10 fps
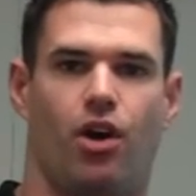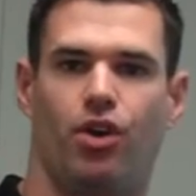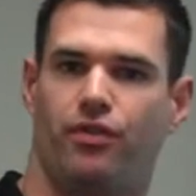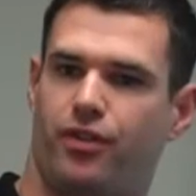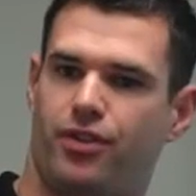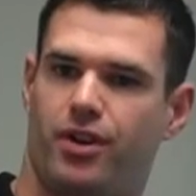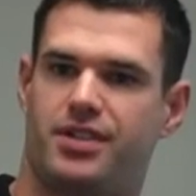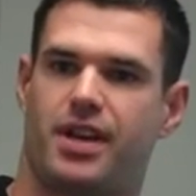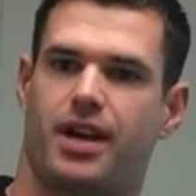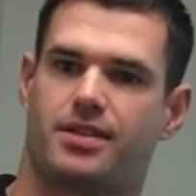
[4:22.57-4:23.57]
I hold it for thirty
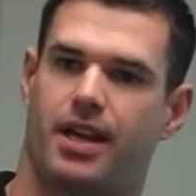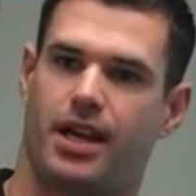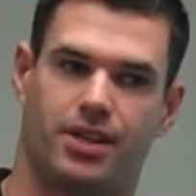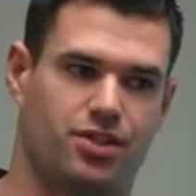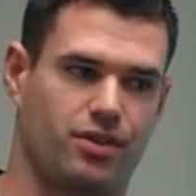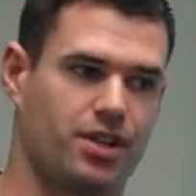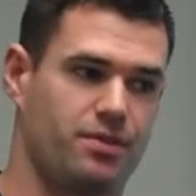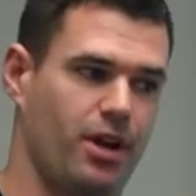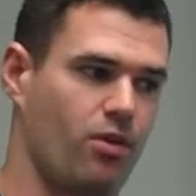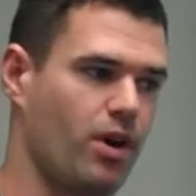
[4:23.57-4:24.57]
seconds. I get a stretch
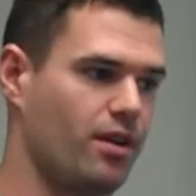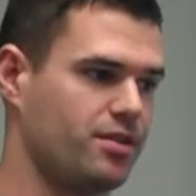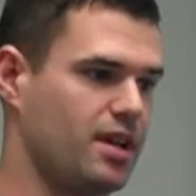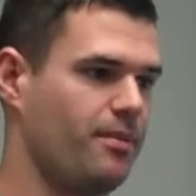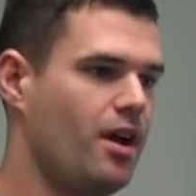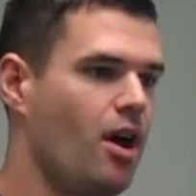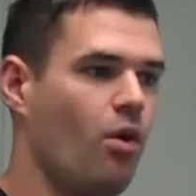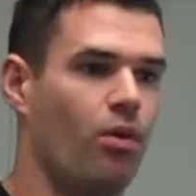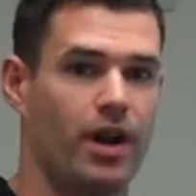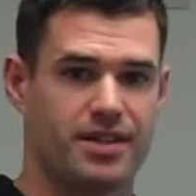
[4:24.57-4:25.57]
in my quadricep.
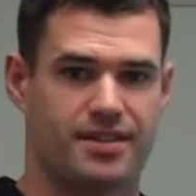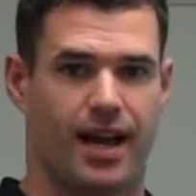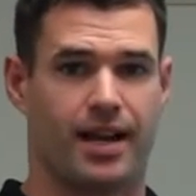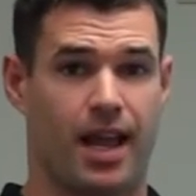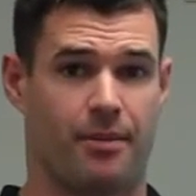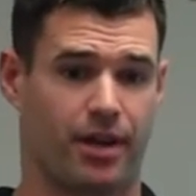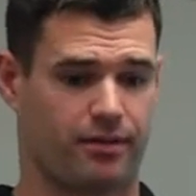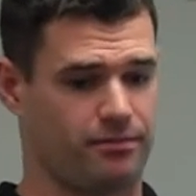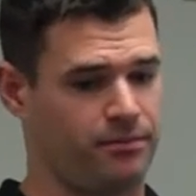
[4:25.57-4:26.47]
What is dynamic?